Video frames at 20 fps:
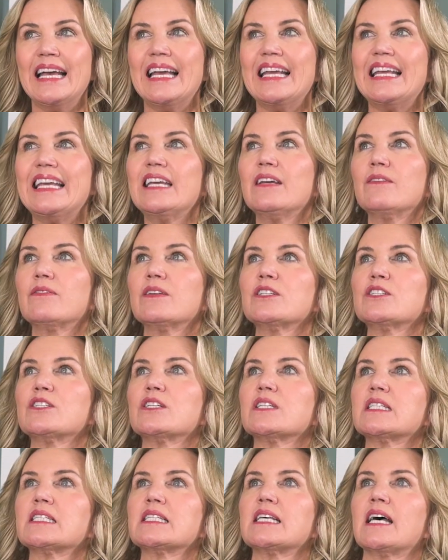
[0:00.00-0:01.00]
Even
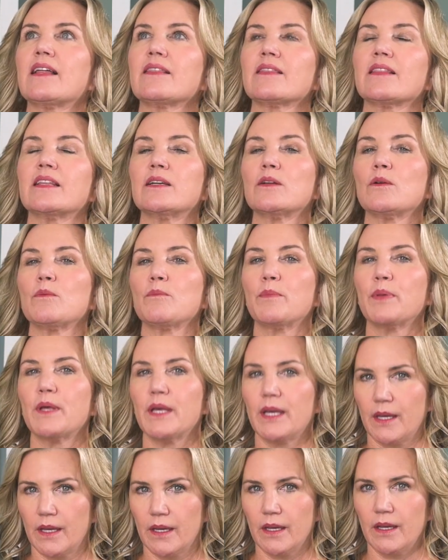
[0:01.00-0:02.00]
just that little
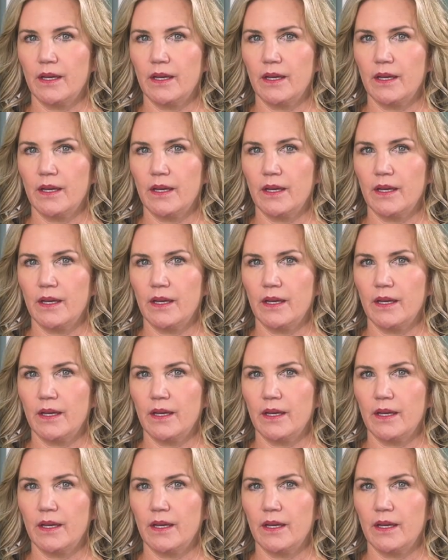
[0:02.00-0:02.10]
bit